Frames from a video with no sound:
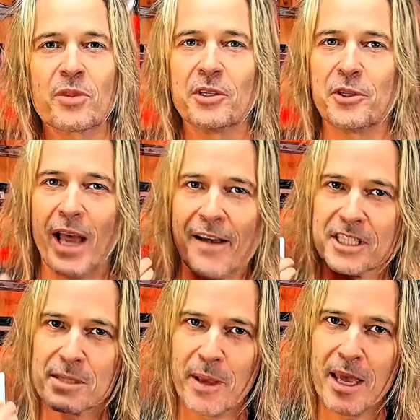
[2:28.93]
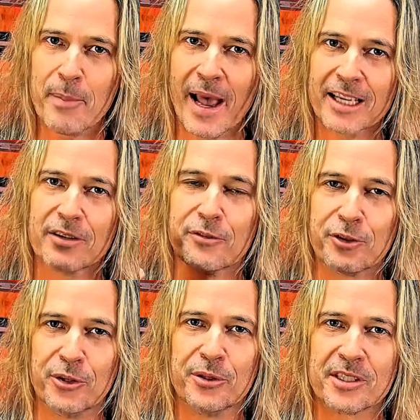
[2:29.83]
to have a spare pack of
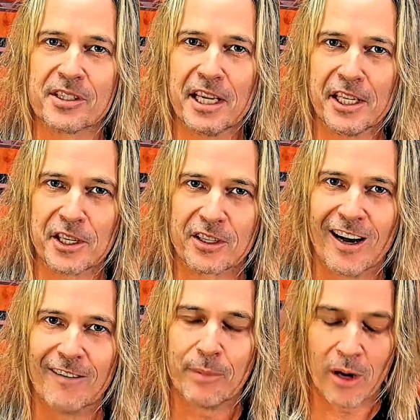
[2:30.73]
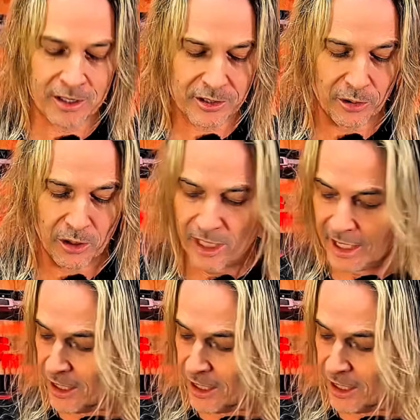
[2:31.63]
fuses in your glove box, or